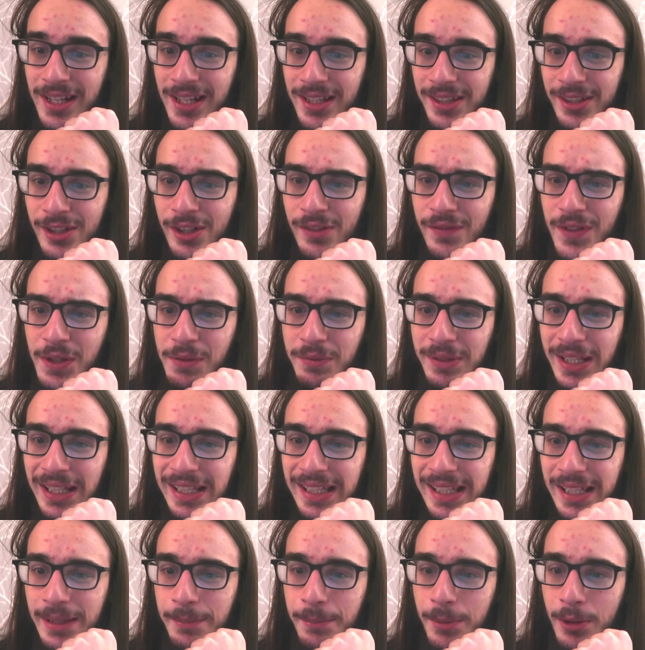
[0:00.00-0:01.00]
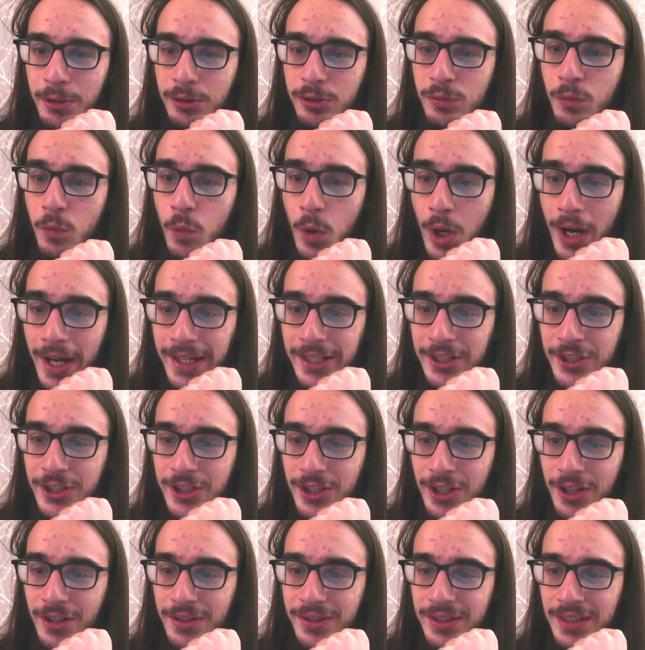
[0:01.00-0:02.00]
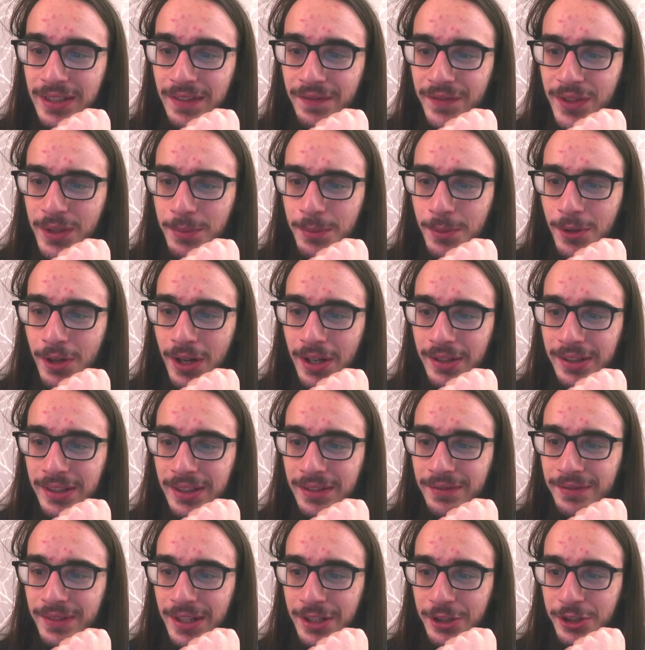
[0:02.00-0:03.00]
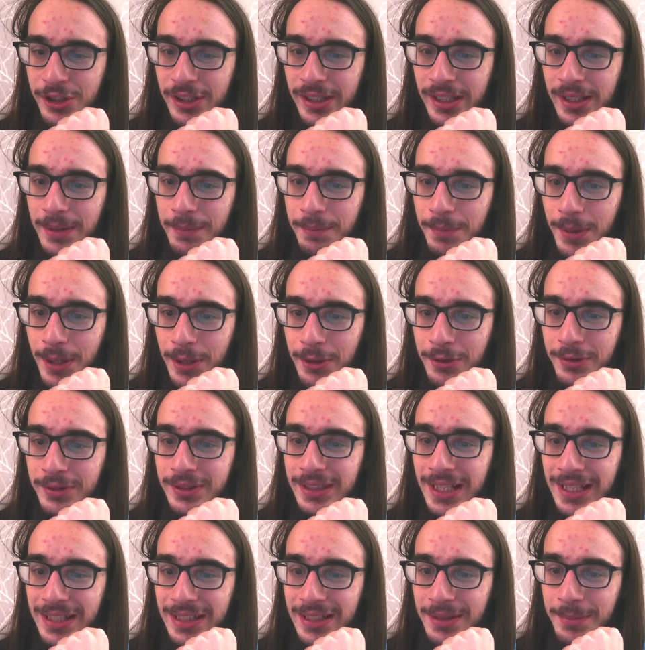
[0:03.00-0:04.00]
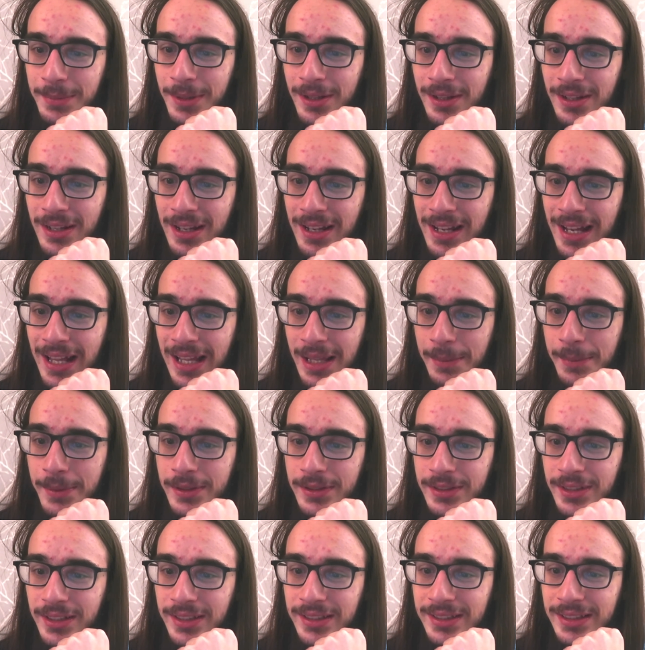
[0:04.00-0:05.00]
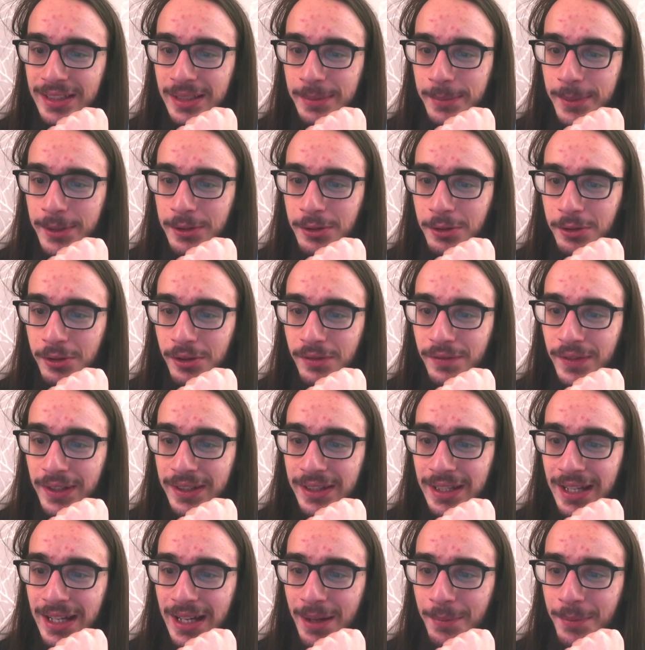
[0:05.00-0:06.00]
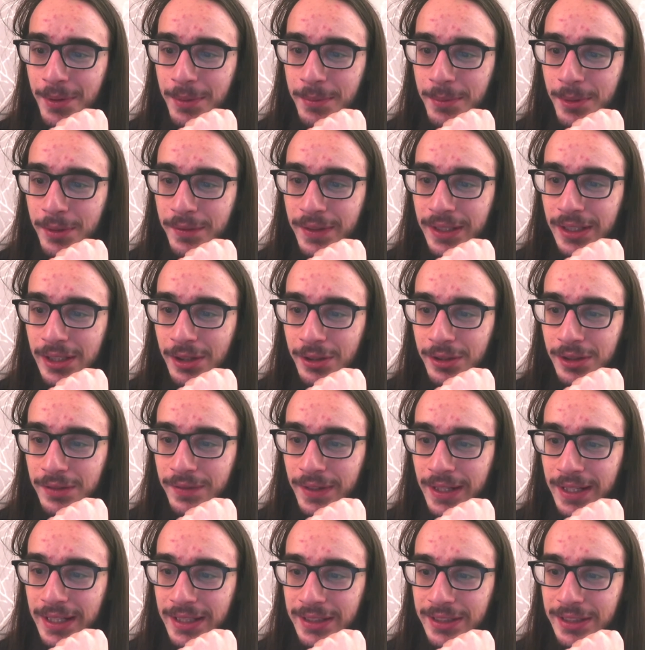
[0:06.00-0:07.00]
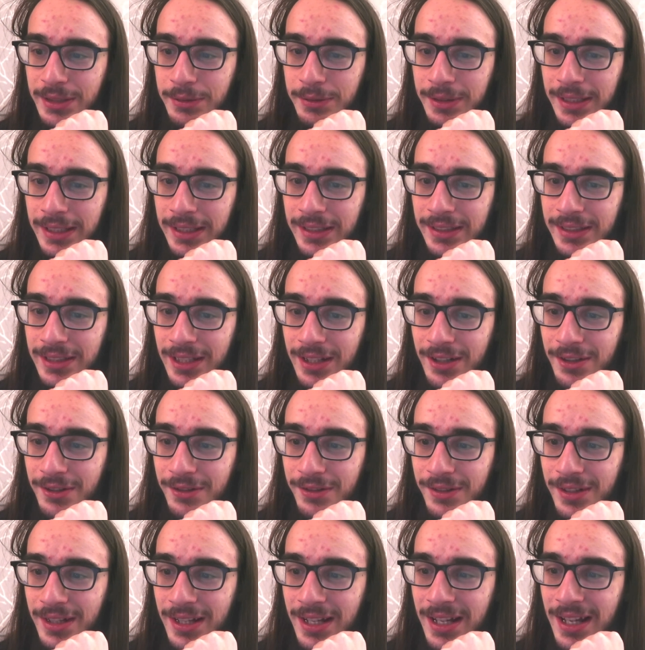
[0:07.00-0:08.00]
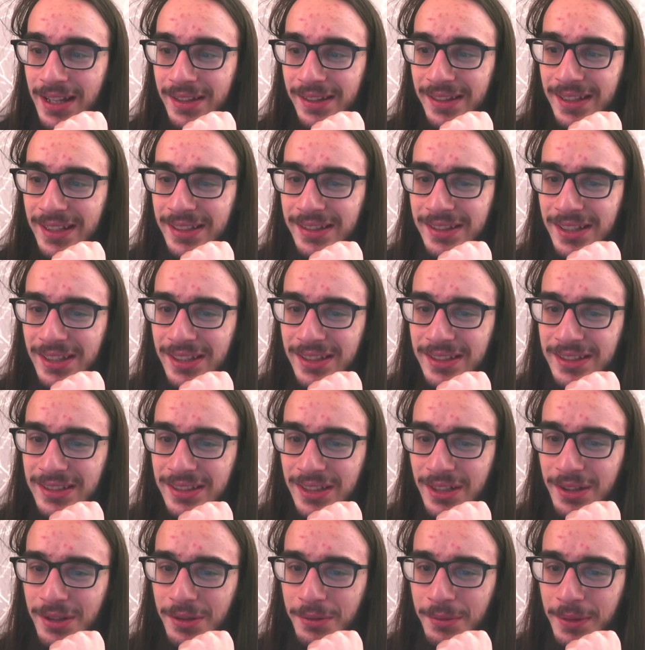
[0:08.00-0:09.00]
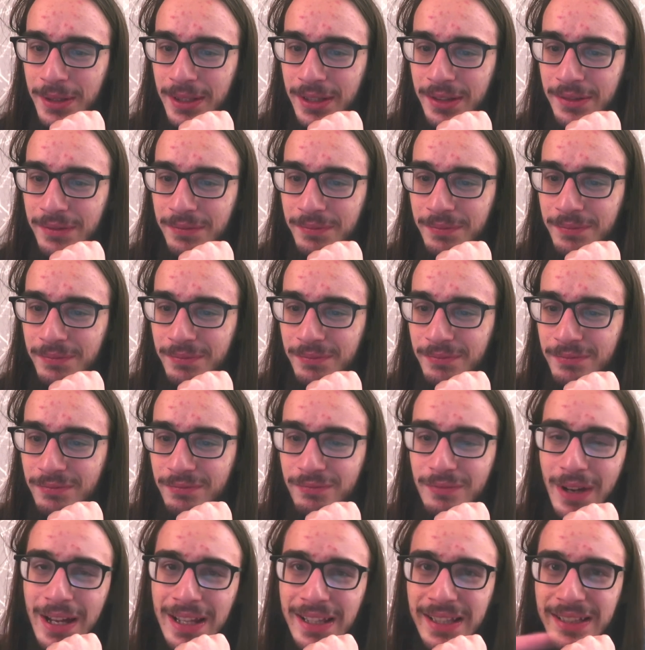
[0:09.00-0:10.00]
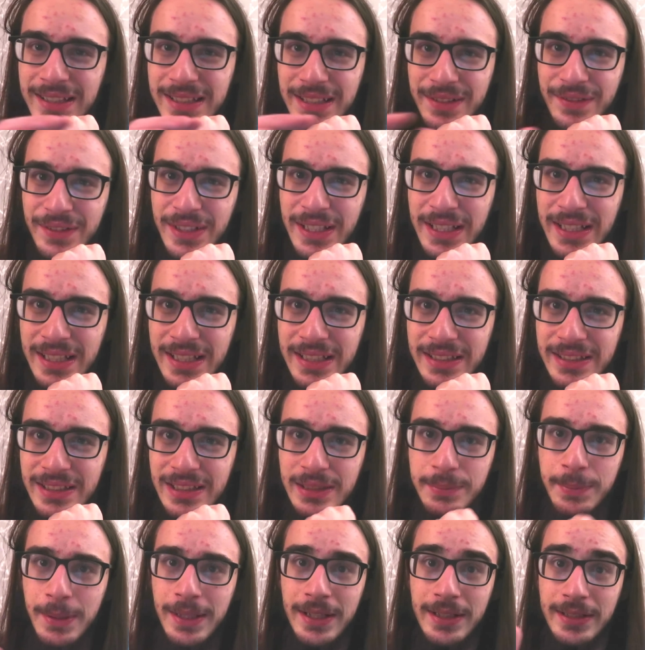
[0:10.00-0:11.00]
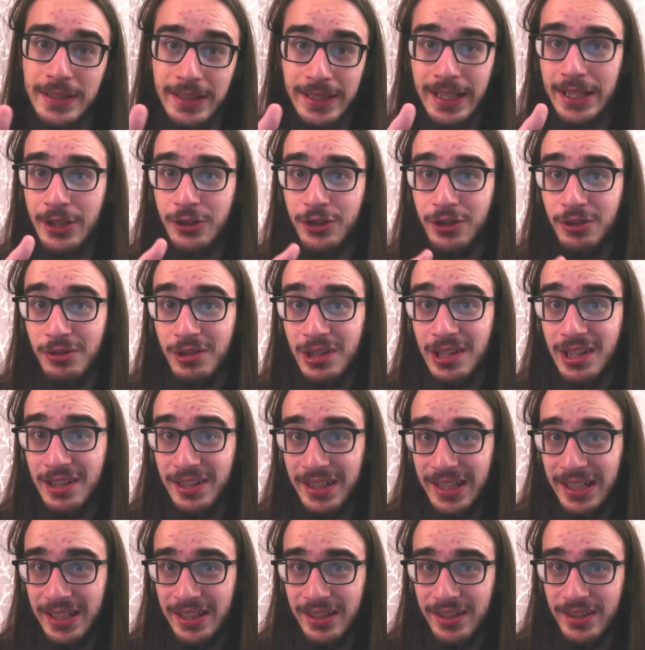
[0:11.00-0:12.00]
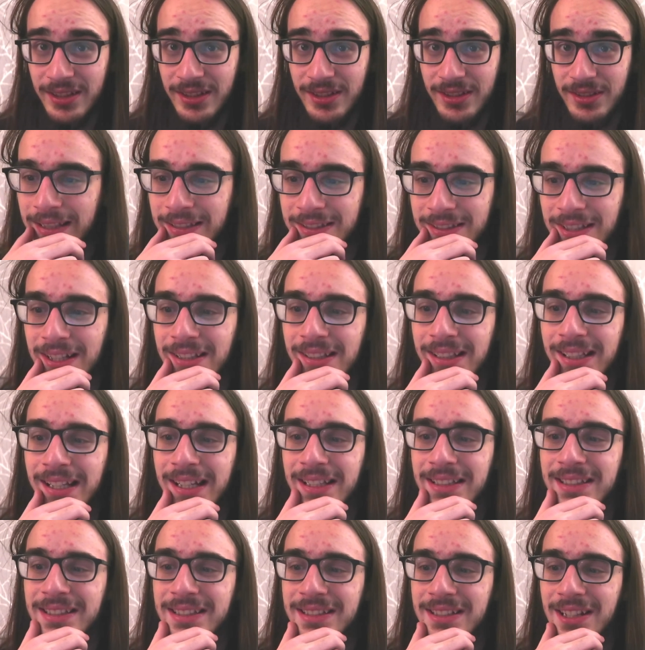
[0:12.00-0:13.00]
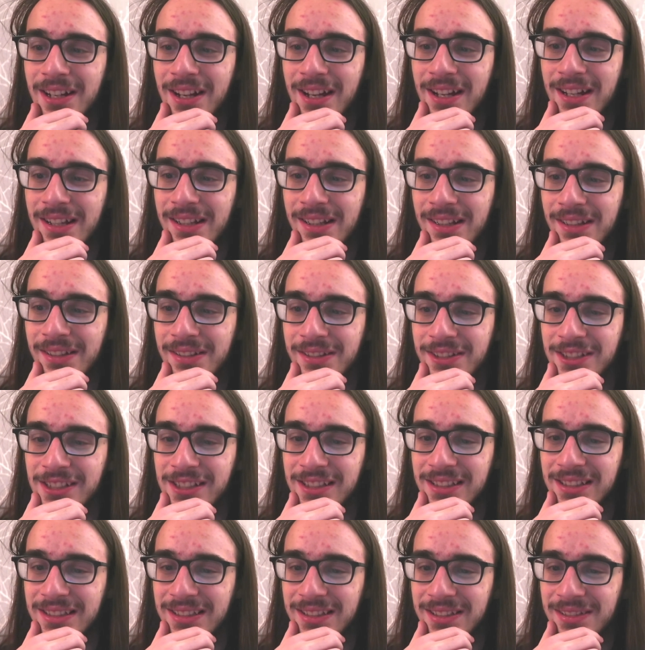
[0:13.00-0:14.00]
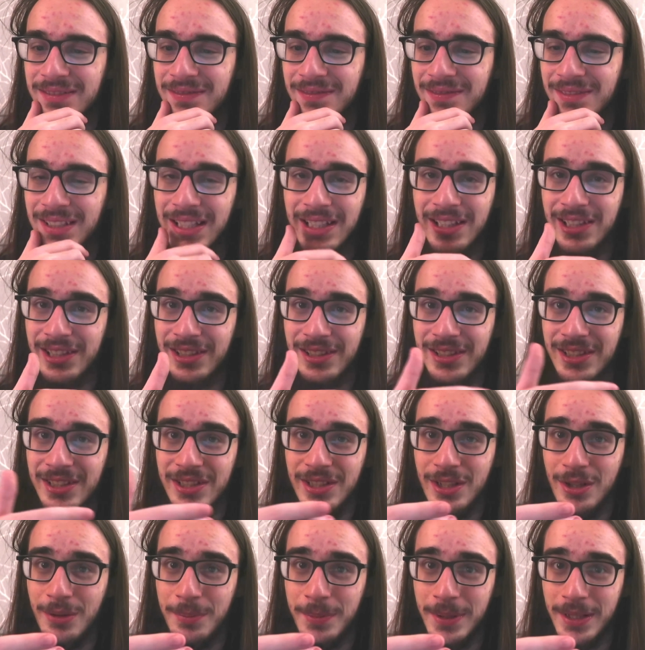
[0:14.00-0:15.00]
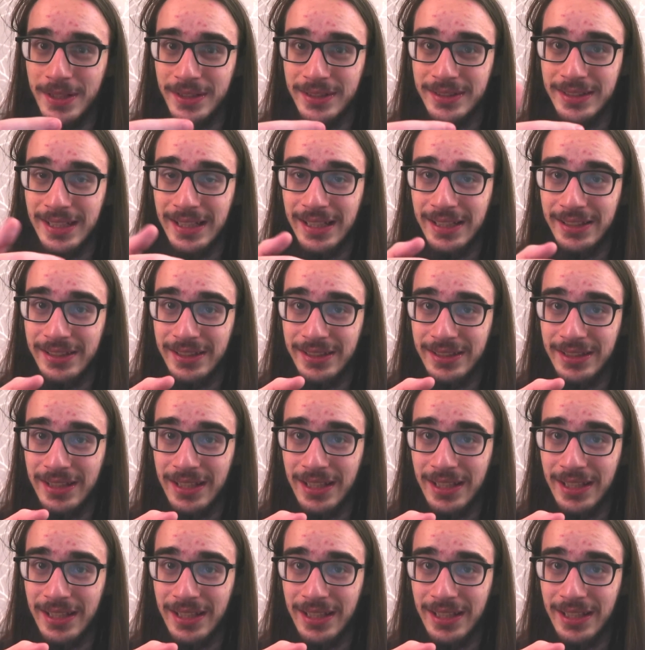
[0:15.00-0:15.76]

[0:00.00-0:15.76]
There are a few neatly composed wide shots and a few more unconventionally composed intimate elements to the cinematography that help the movie cultivate its unique tone, but it does so with relative ease despite its occasional clunkiness. It certainly has style, just little to no personality to